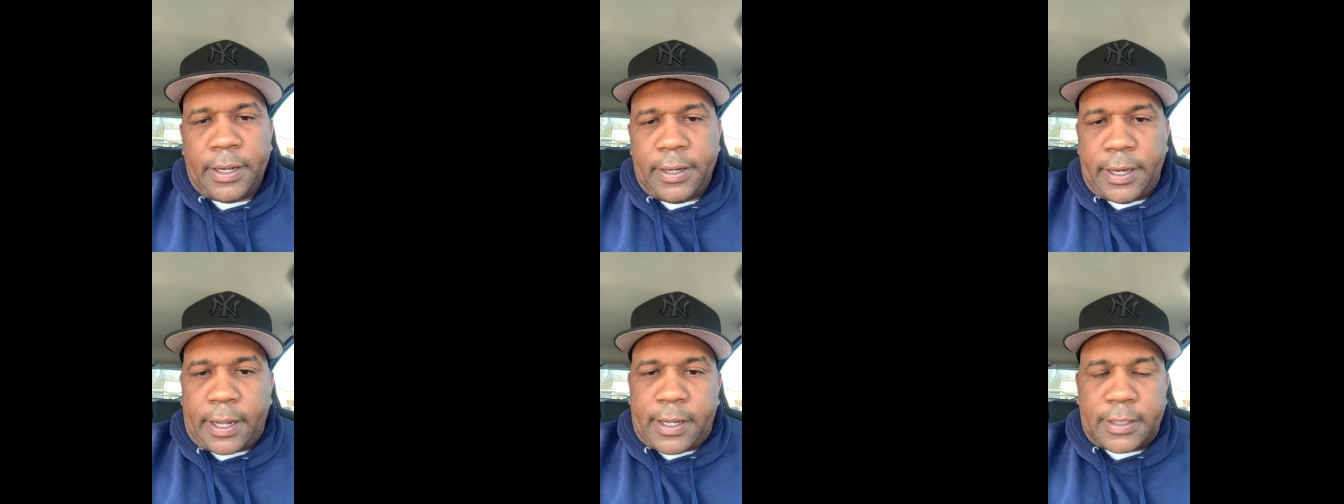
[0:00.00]

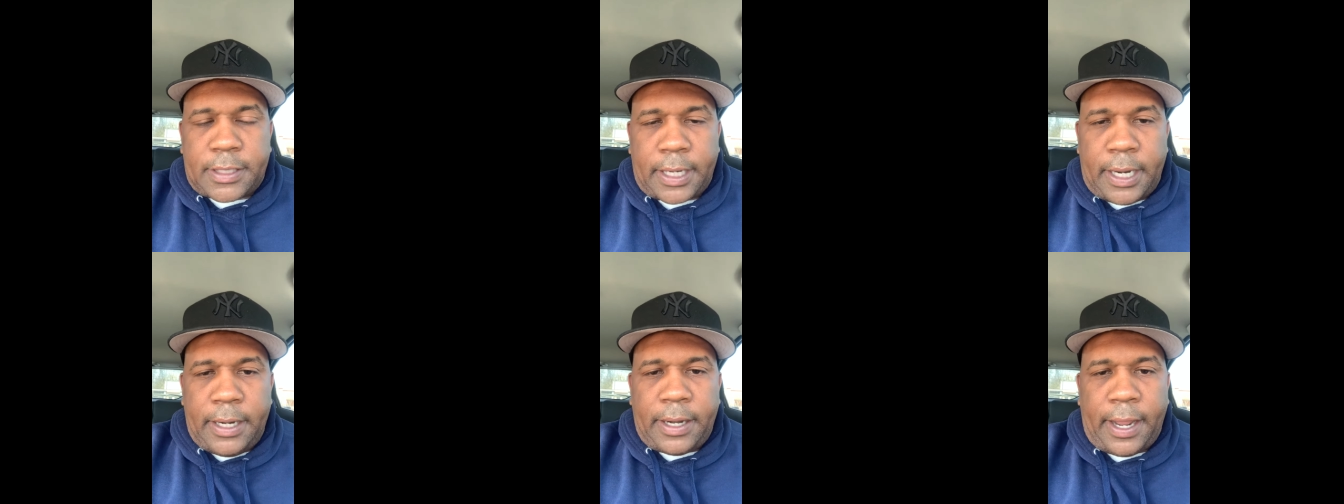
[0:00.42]
that
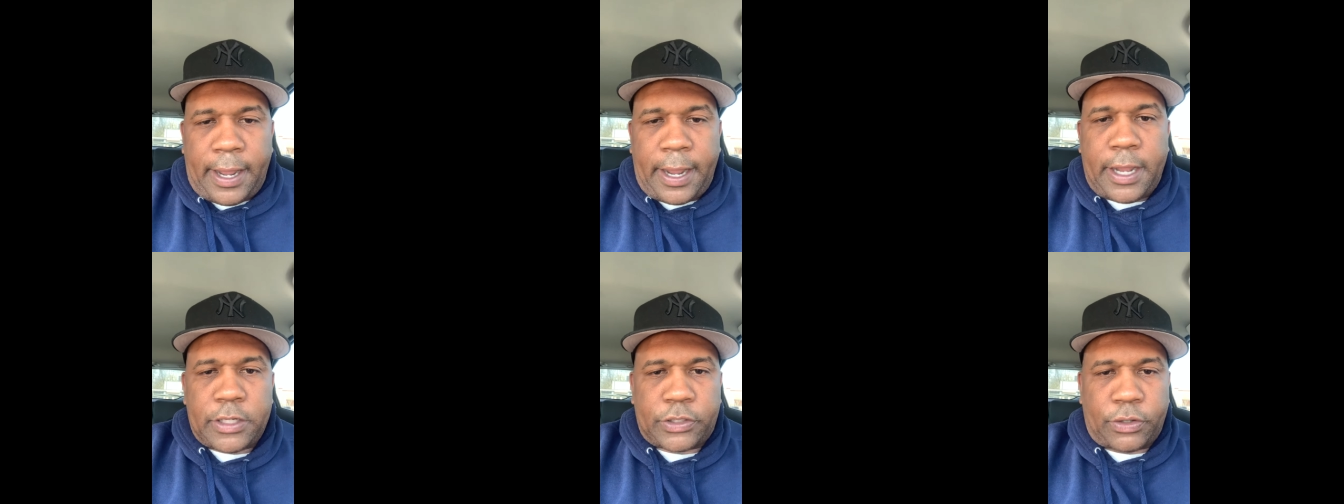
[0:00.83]
contained
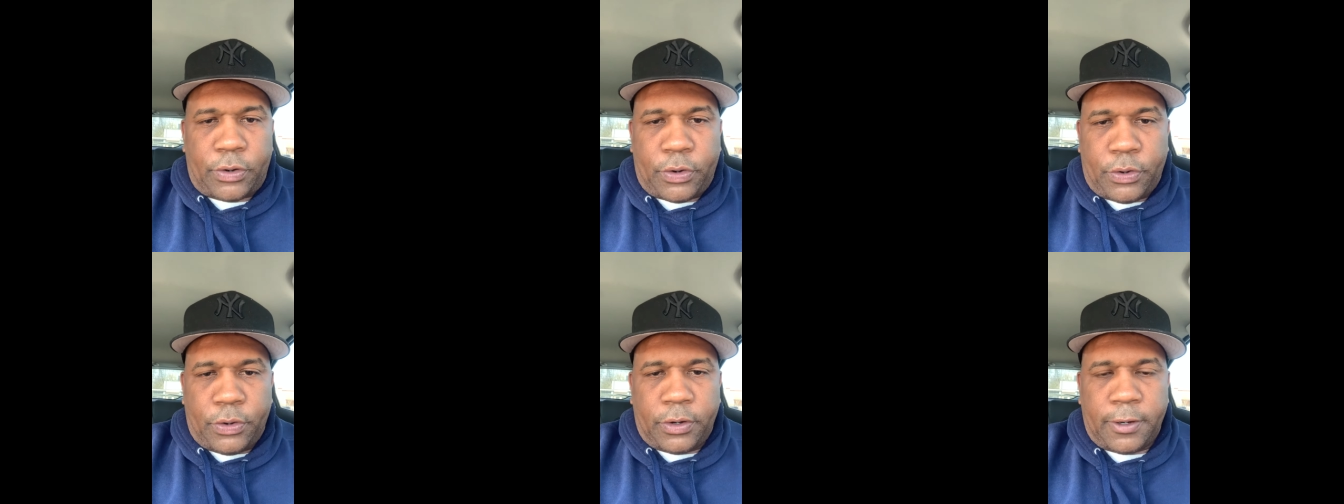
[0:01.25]
hash
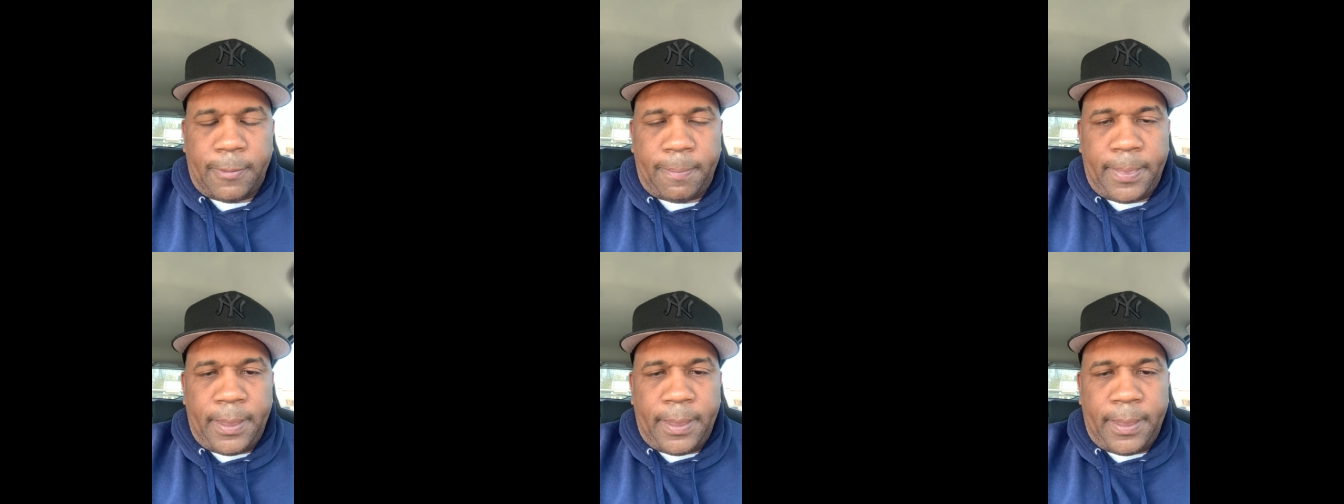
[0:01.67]
oil.